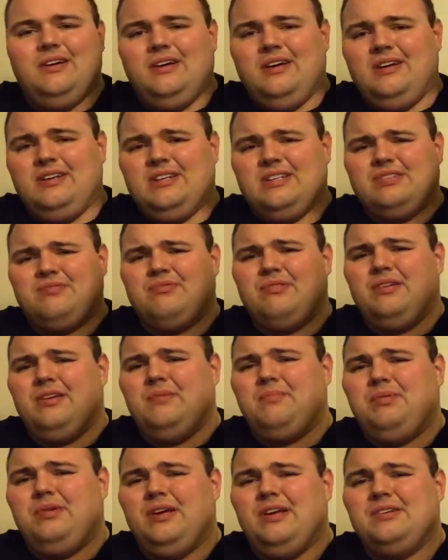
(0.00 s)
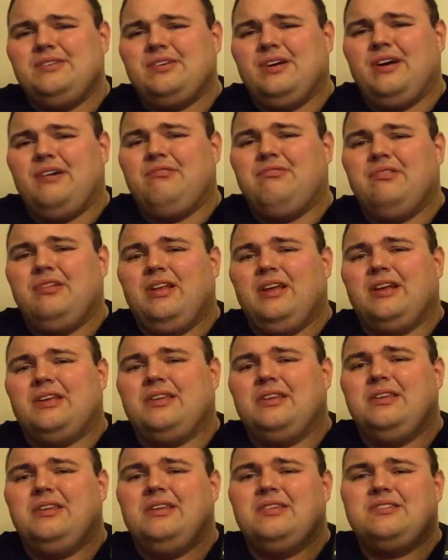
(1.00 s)
And this really plays off with like
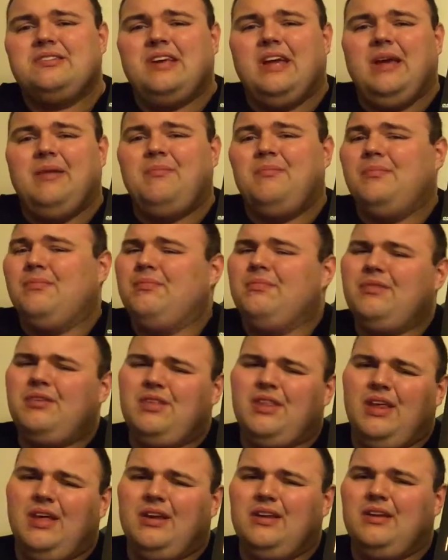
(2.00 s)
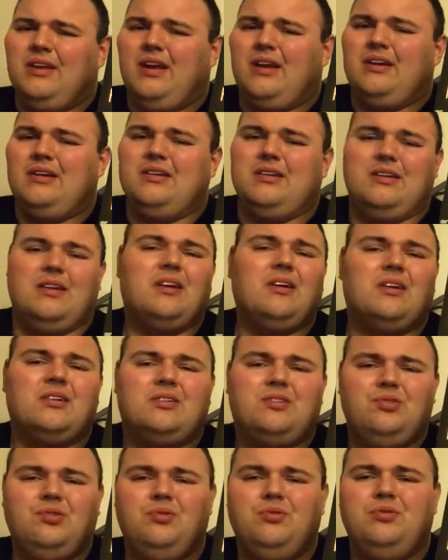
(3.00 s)
the same thing. Not they're
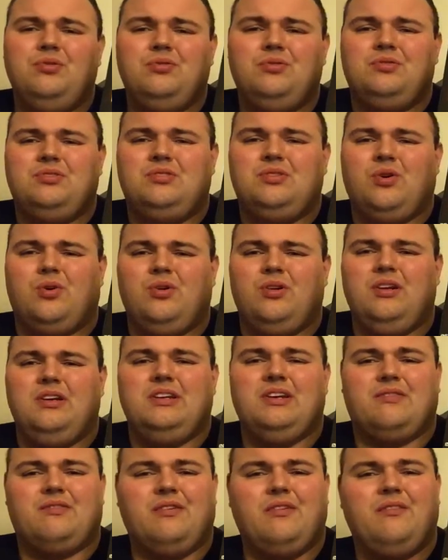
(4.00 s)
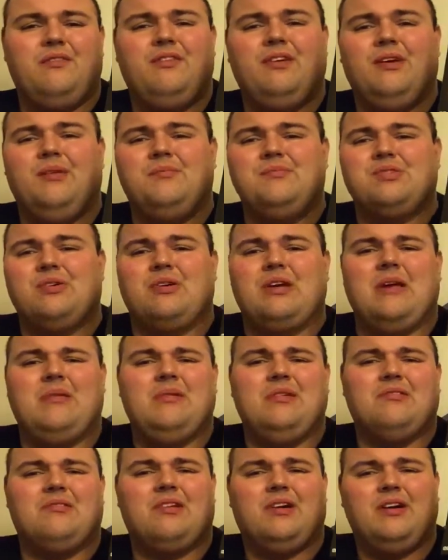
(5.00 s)
two totally different films. Don't get
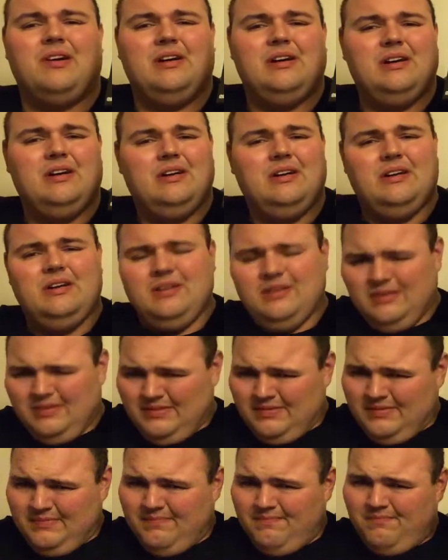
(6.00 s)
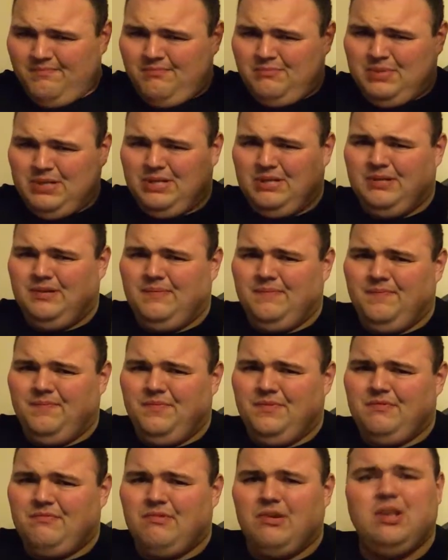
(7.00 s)
me wrong, but
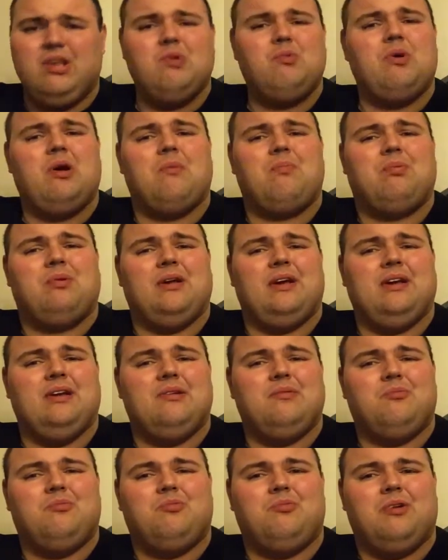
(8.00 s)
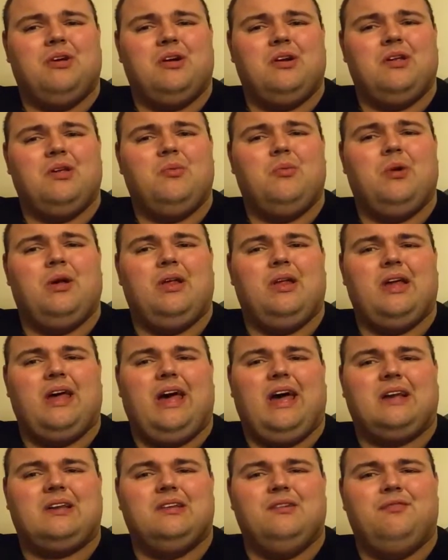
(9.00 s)
really well played and really well
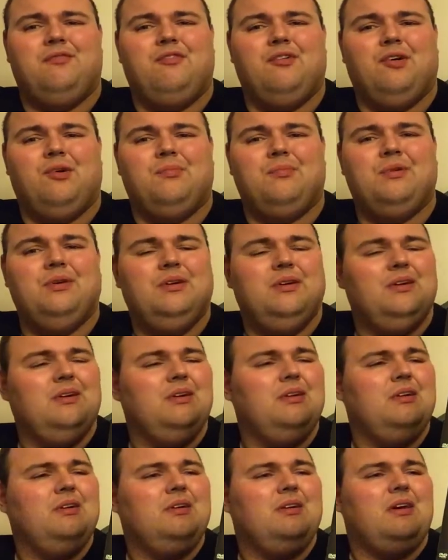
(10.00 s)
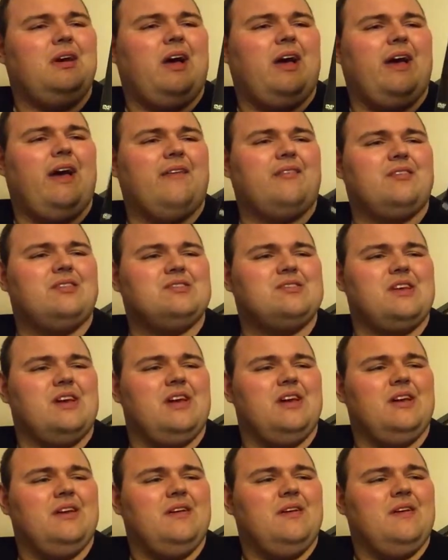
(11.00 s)
acted film, I have to say.